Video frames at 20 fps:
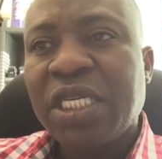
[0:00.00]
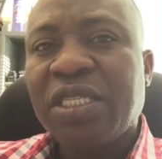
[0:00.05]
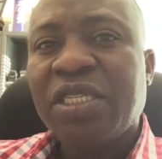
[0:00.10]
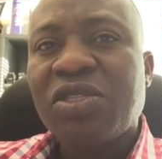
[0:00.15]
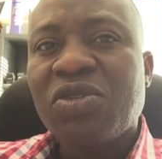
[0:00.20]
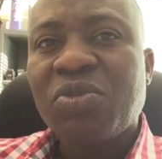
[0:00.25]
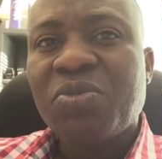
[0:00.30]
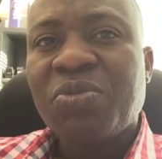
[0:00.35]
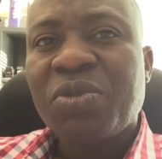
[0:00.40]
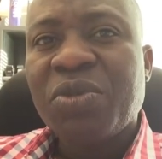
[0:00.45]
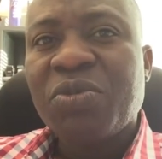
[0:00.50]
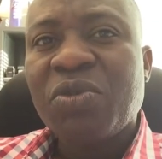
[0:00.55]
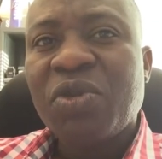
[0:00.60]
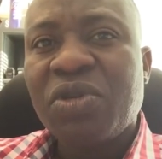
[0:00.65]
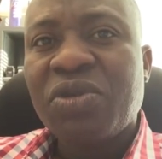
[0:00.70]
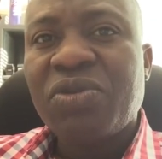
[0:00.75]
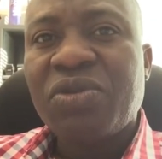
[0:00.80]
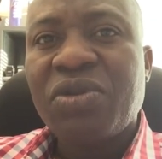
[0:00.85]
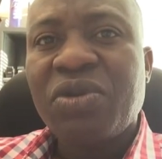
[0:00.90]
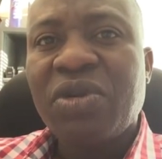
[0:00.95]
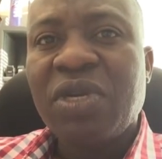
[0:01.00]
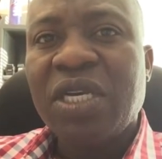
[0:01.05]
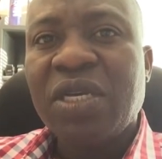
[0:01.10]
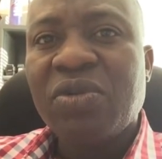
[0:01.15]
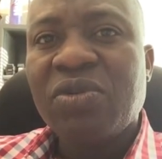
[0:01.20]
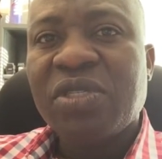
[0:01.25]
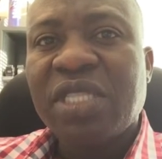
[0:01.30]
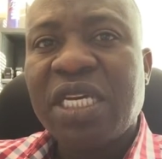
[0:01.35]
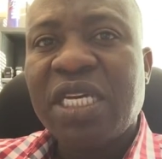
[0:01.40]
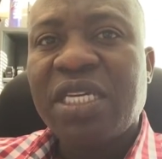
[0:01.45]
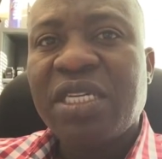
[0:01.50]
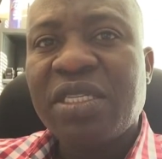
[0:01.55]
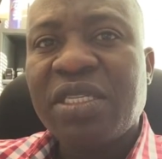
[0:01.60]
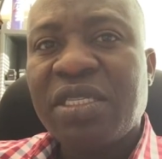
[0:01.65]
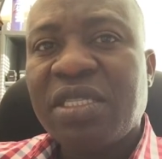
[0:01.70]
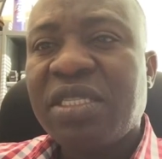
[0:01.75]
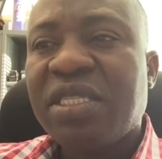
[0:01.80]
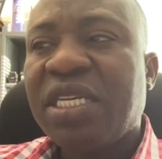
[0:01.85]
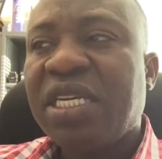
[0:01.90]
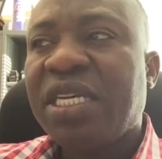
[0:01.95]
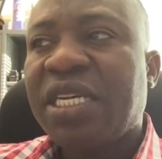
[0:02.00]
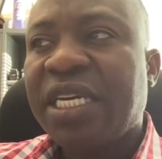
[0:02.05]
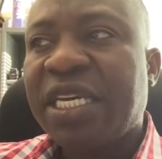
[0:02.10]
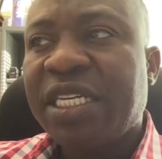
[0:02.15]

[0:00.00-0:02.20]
The Supreme Court ruling was that the